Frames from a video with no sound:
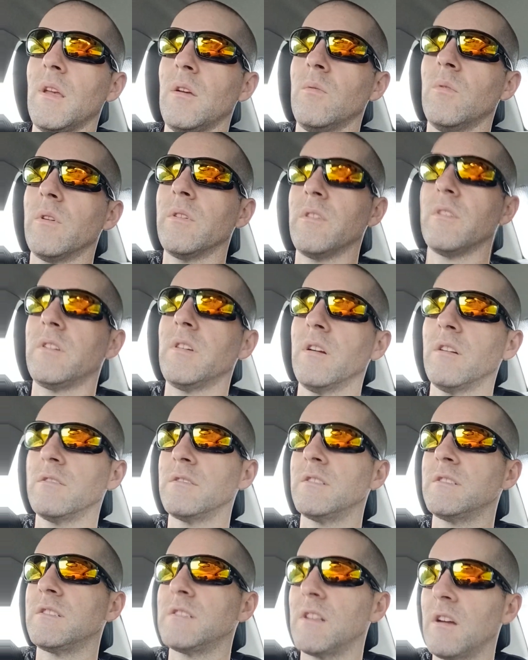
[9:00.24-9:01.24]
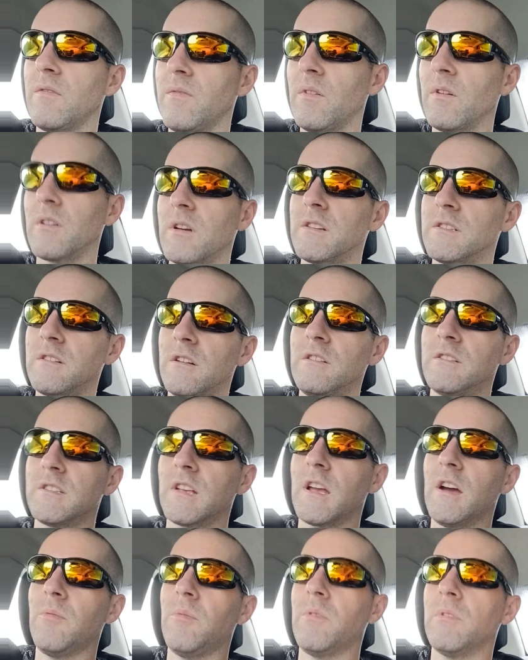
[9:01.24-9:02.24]
where the turns and stuff are, because there is a
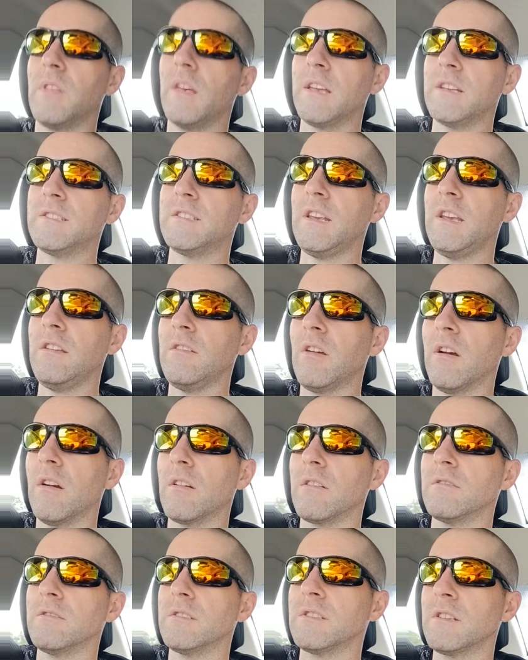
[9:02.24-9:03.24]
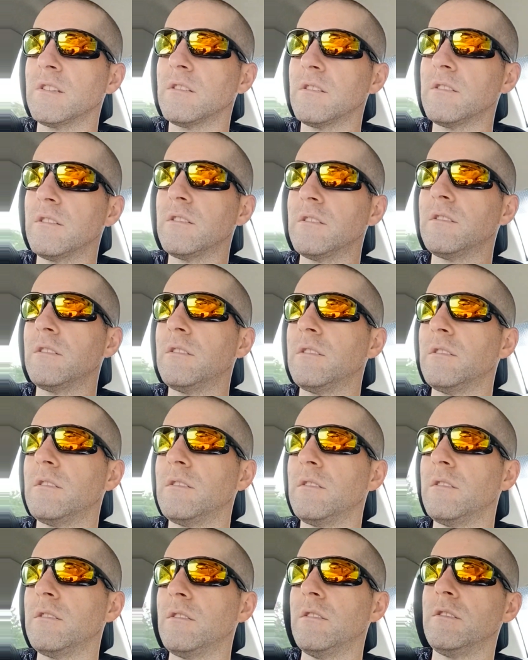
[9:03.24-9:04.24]
couple of like Z turns,
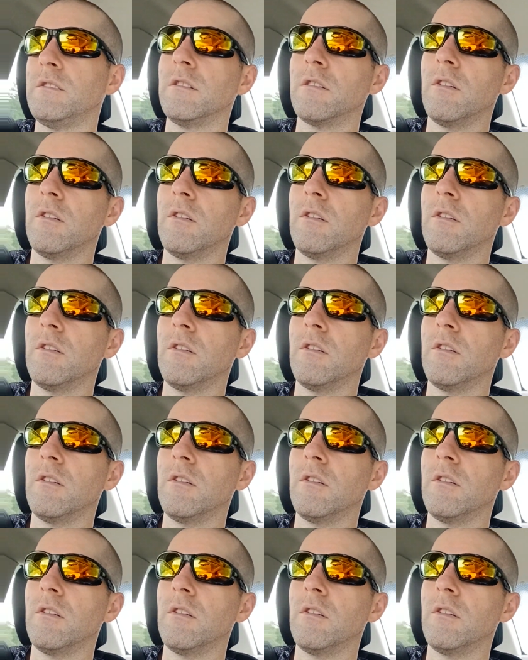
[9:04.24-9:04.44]
so you're